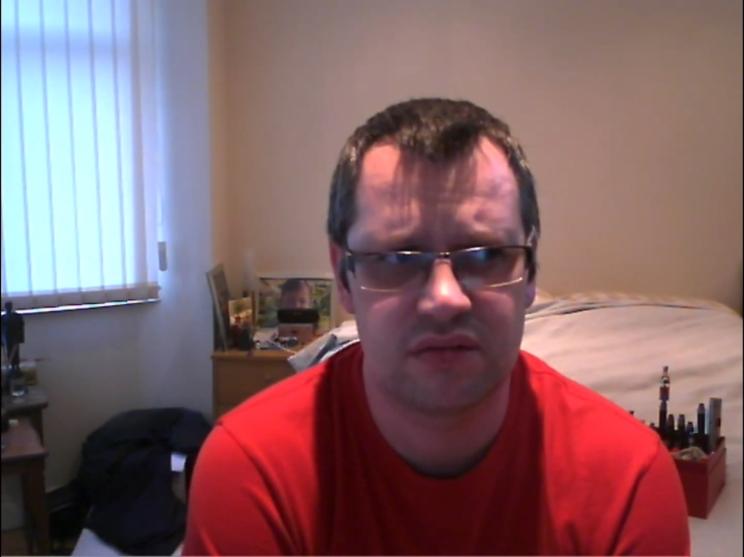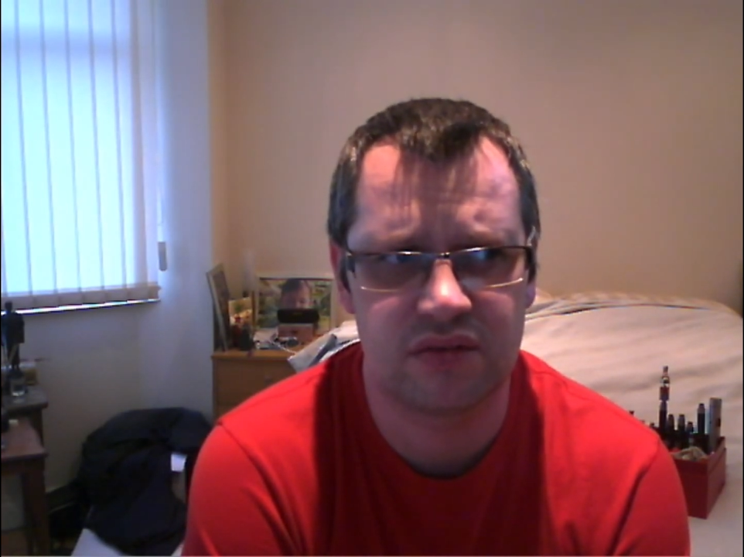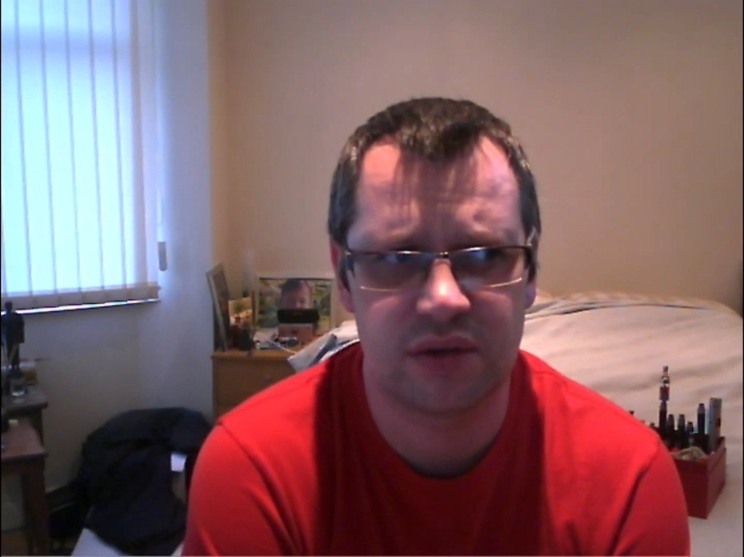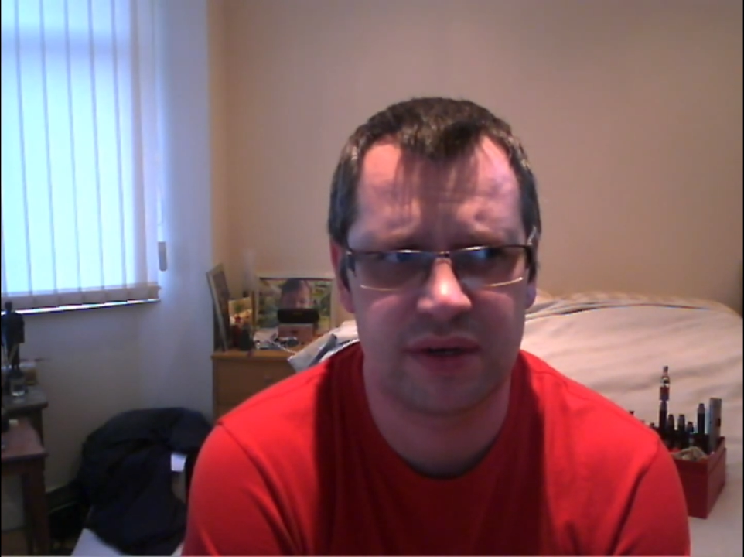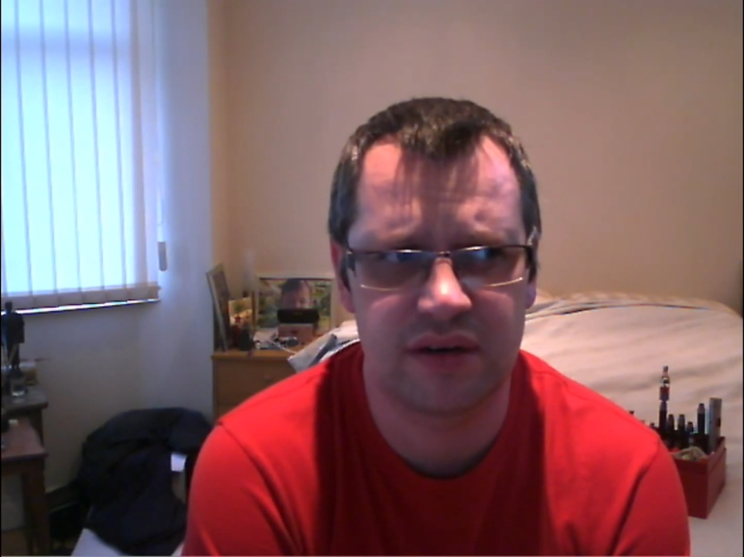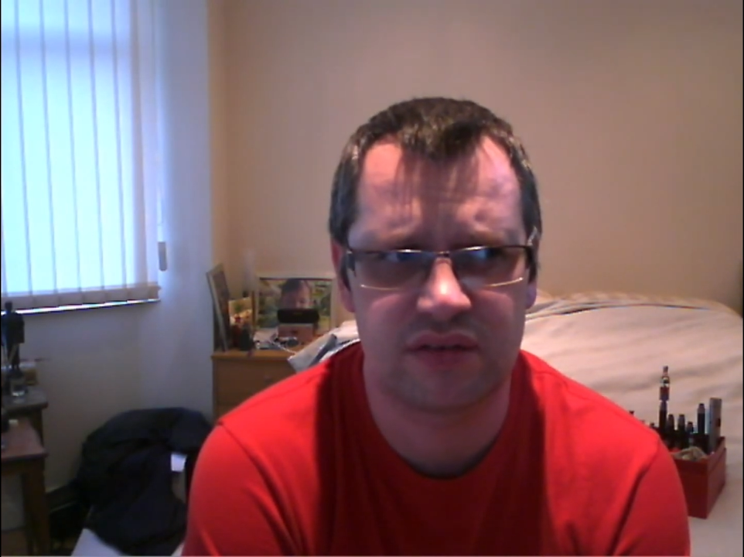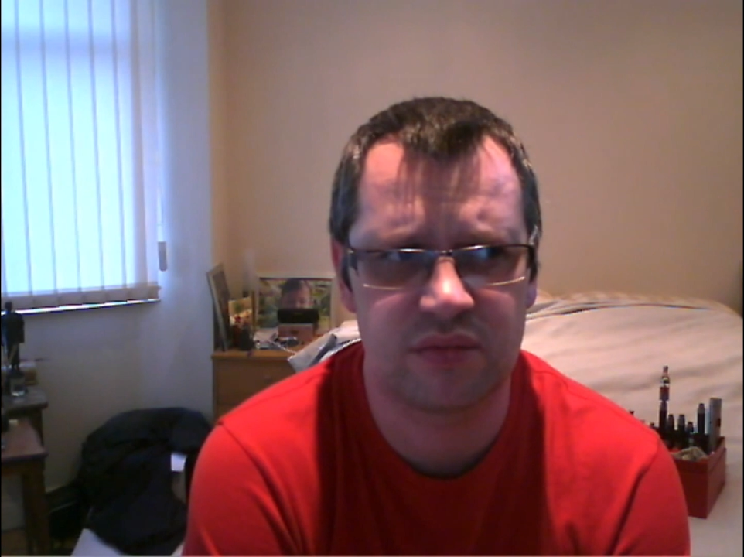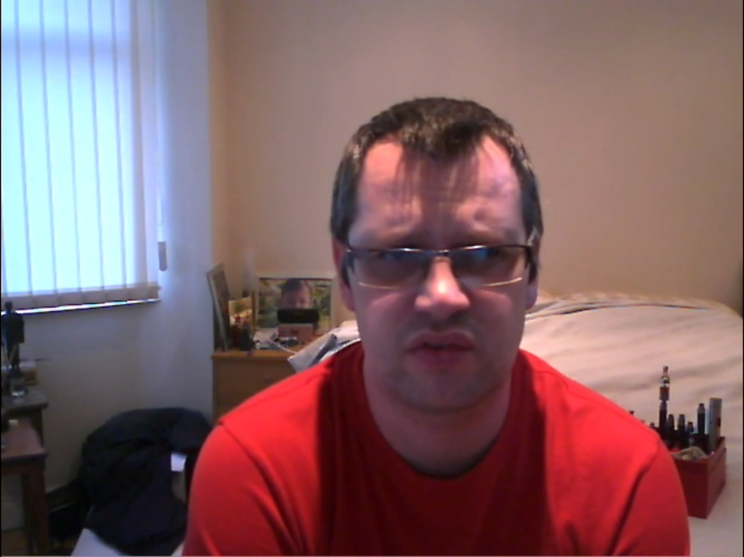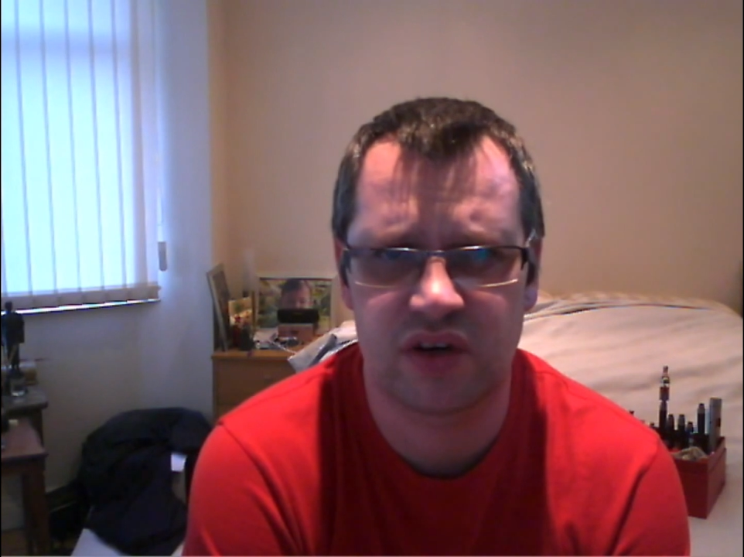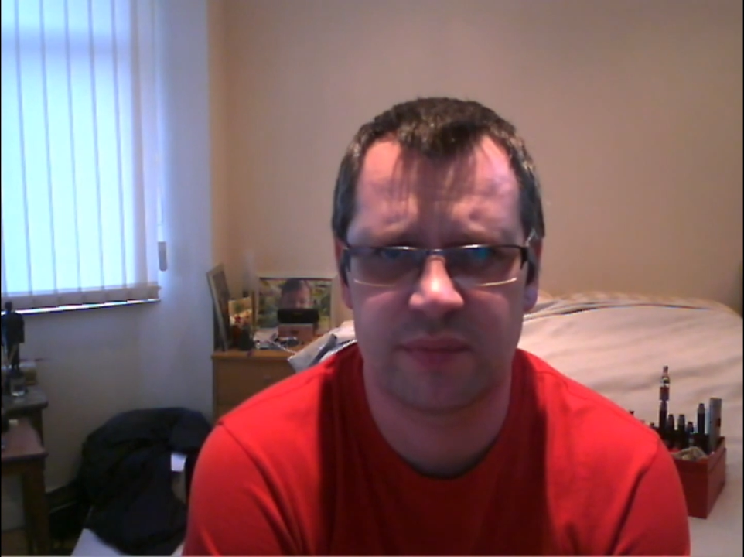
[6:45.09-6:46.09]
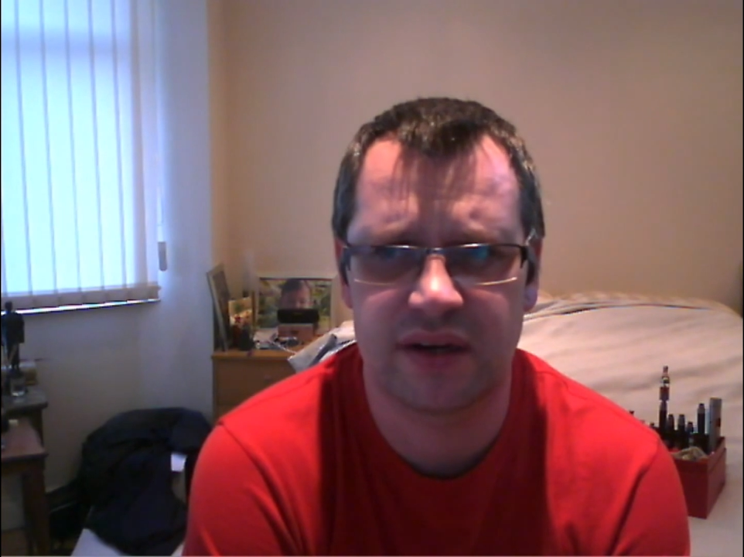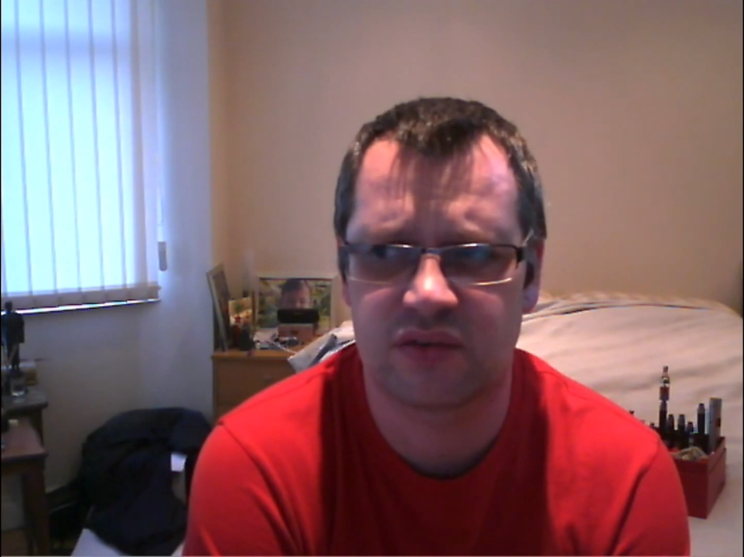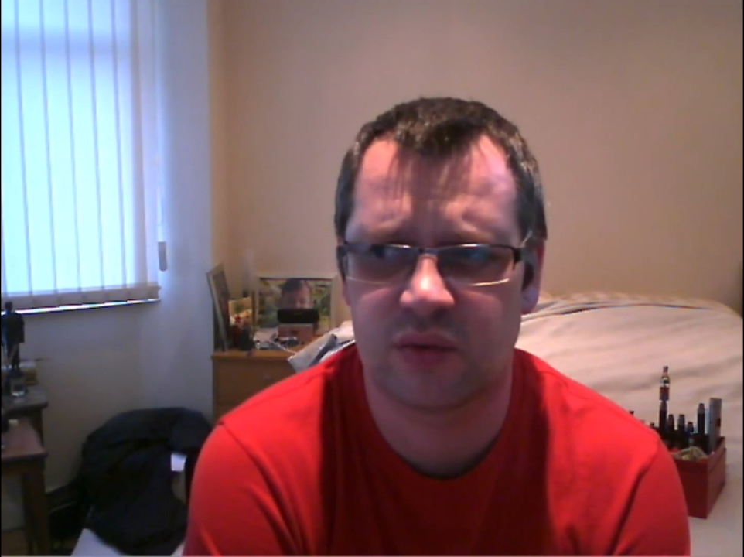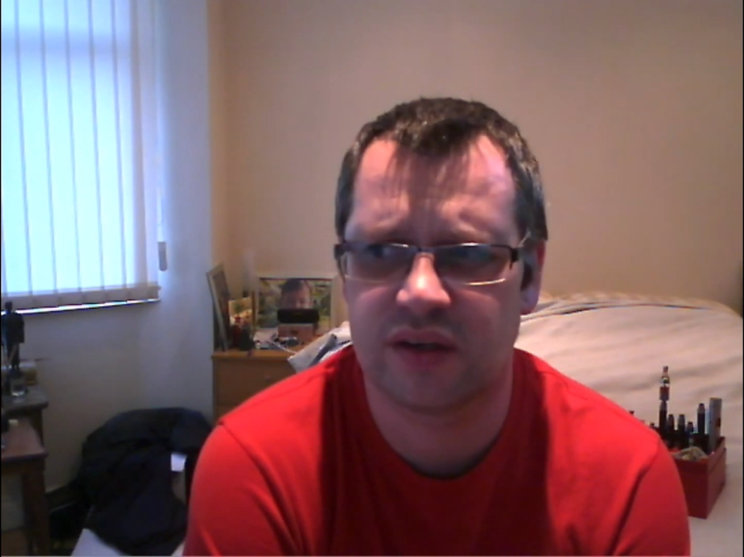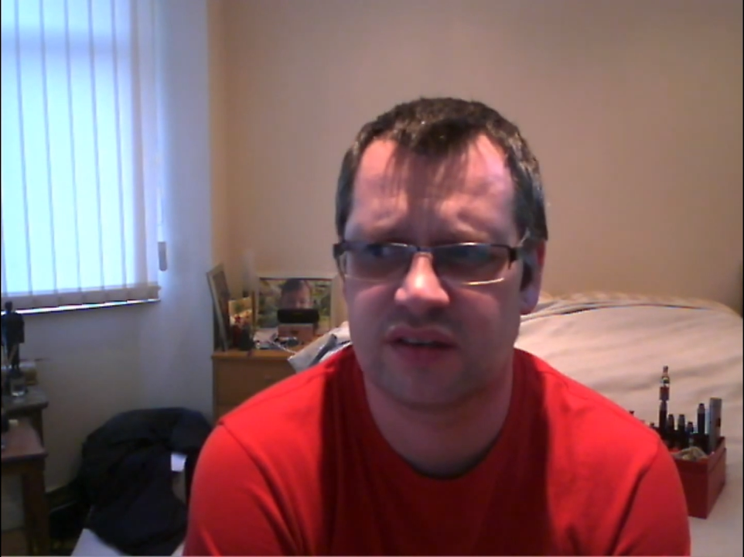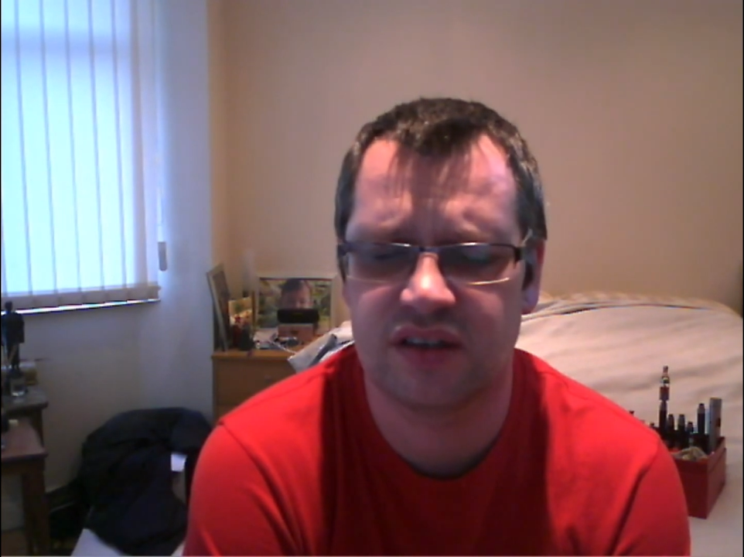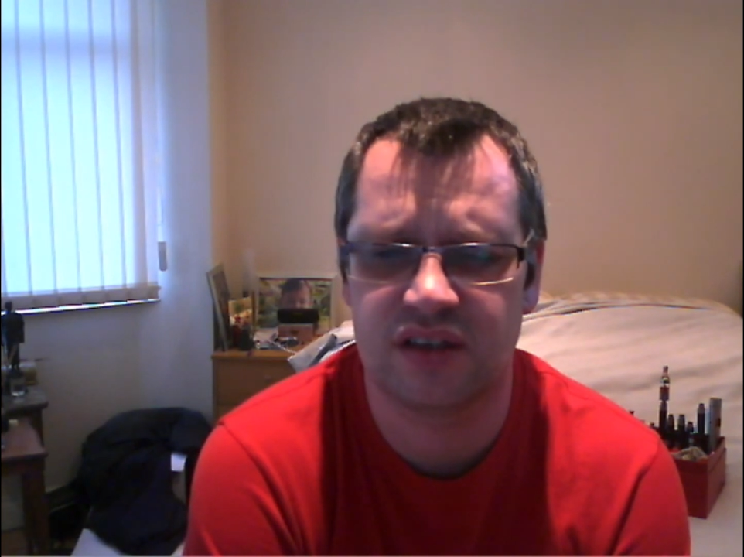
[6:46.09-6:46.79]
something, £3.20,